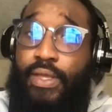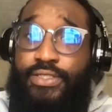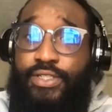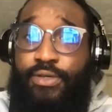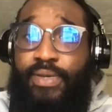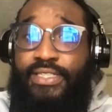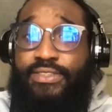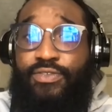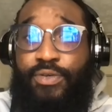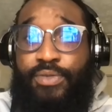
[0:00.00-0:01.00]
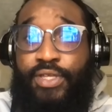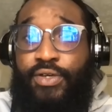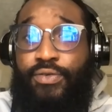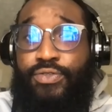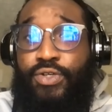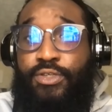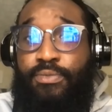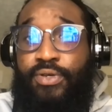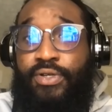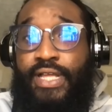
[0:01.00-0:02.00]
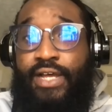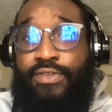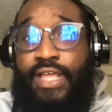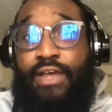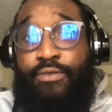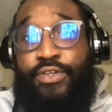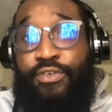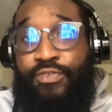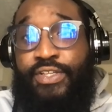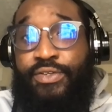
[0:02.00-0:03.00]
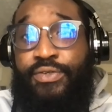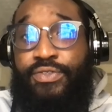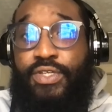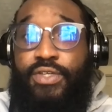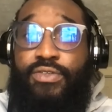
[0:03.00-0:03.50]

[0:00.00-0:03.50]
So basically from there, start to build out that with your vendors.